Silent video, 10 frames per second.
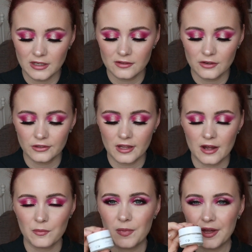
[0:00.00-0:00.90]
I need to look that
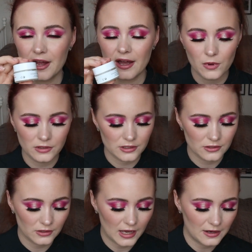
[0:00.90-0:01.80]
up. But I
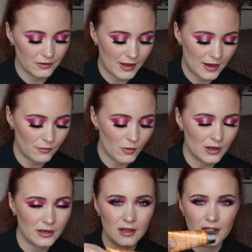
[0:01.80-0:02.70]
wanted to kind of have
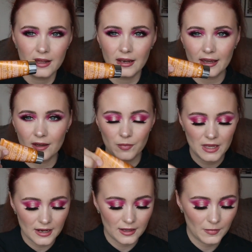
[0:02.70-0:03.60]
one like
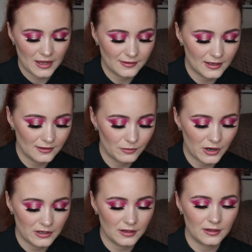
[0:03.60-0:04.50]
peeling mask in this
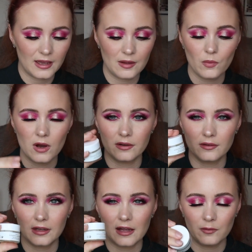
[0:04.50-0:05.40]
project and
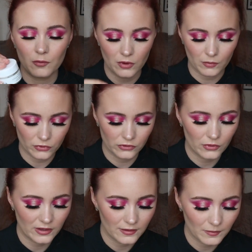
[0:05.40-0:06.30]
one kind of more
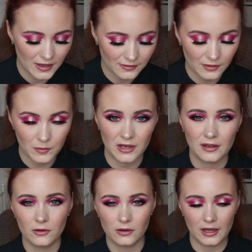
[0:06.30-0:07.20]
moisturizing mask
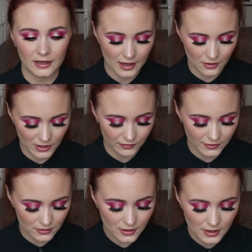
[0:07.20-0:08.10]
depending on like how I
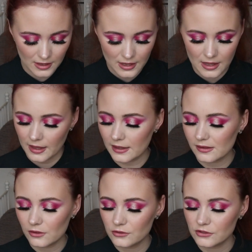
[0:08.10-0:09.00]
feel.
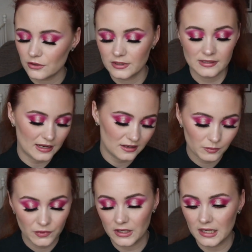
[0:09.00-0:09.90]
I also decided
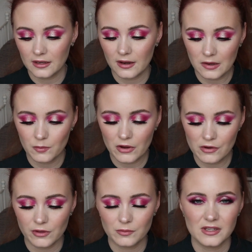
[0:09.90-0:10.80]
to put in another
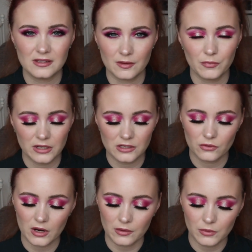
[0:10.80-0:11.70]
perfume since I'm pretty
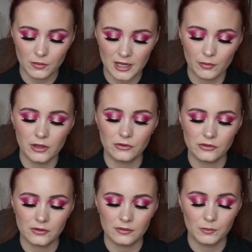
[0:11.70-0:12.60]
sure I will
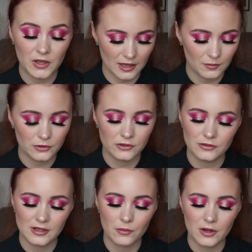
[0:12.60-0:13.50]
be able to
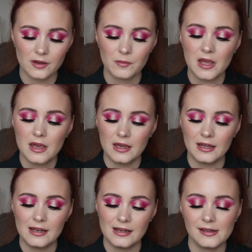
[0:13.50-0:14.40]
use that one,
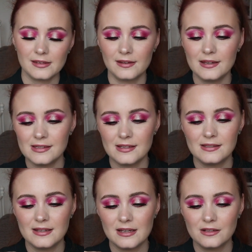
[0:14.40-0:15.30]
and this
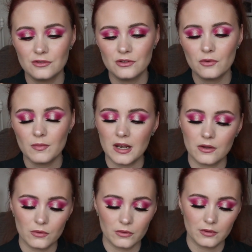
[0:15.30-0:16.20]
is the Jo
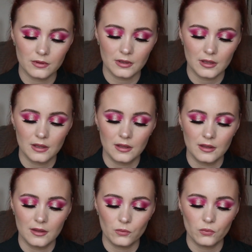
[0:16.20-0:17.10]
Malone
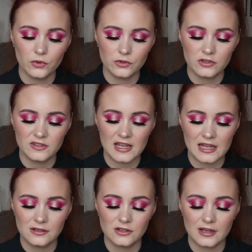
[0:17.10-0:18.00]
Wood,
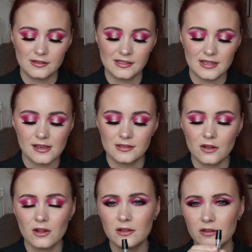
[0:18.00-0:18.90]
Sage and Sea
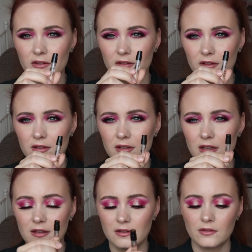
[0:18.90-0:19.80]
Salt.
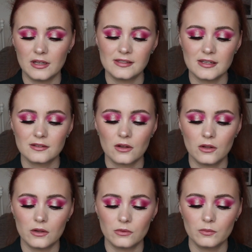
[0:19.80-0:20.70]
It says
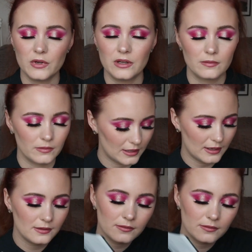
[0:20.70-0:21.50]
cologne, but I